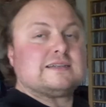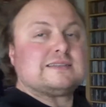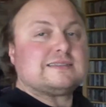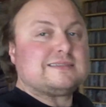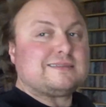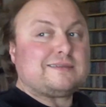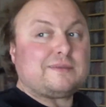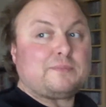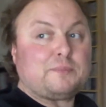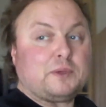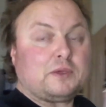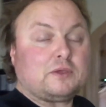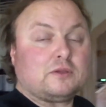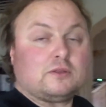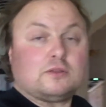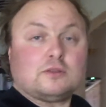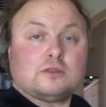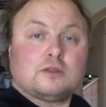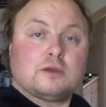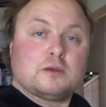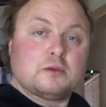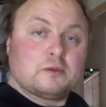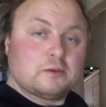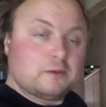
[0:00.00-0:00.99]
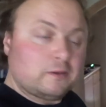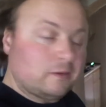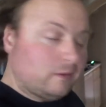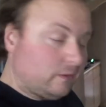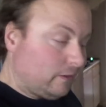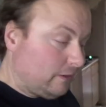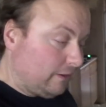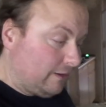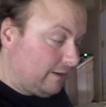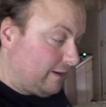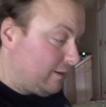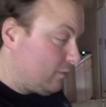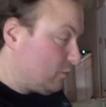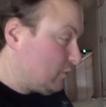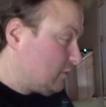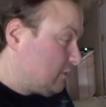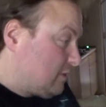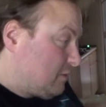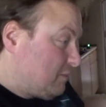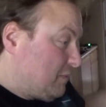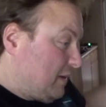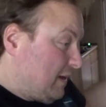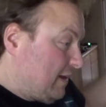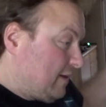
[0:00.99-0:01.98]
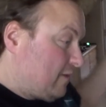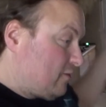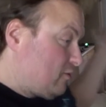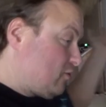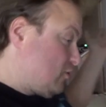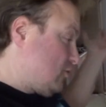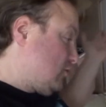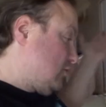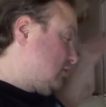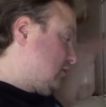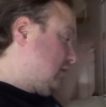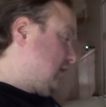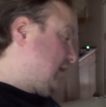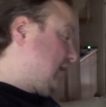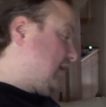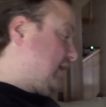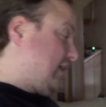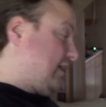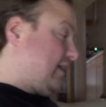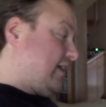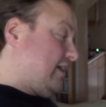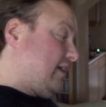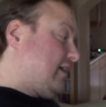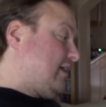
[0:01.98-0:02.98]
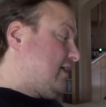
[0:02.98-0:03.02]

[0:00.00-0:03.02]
Typical. You know, I wanted to be out all day,